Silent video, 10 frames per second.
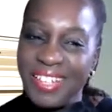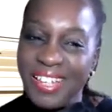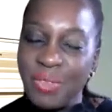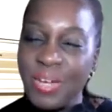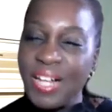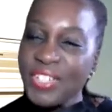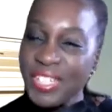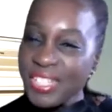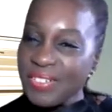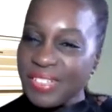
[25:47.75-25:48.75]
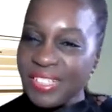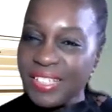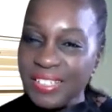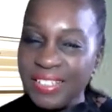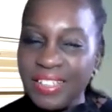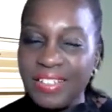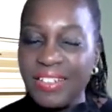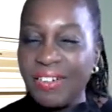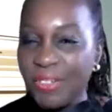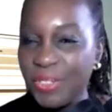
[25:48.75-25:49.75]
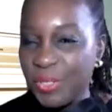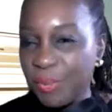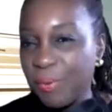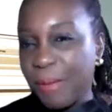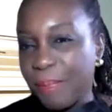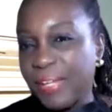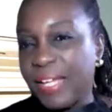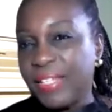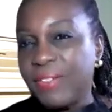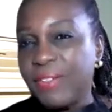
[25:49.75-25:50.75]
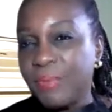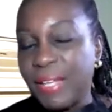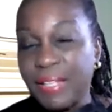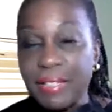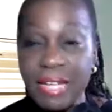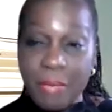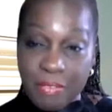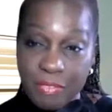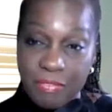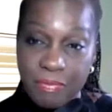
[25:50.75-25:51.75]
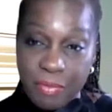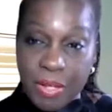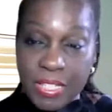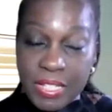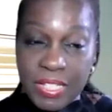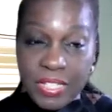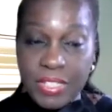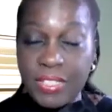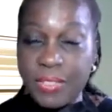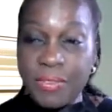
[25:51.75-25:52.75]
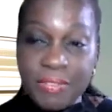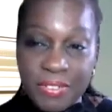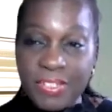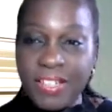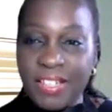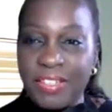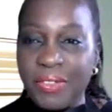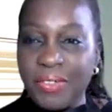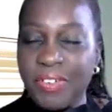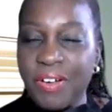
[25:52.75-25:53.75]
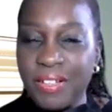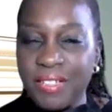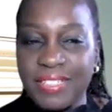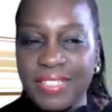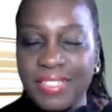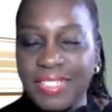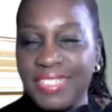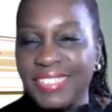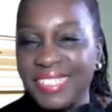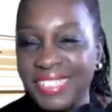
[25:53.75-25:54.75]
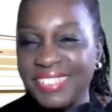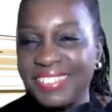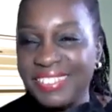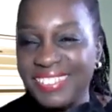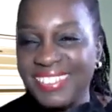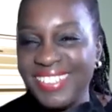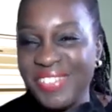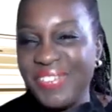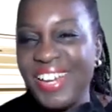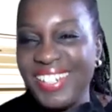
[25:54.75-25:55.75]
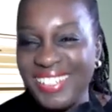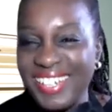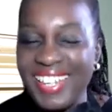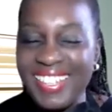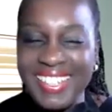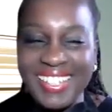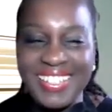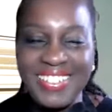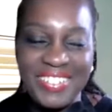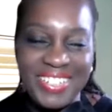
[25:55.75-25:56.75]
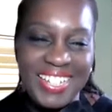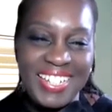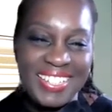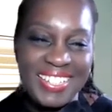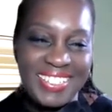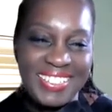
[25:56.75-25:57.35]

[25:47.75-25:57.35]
And while she's cooking, you're also prepping. And you know, by the time of the consultation is over, you've got dinner is ready. I think that's a great idea.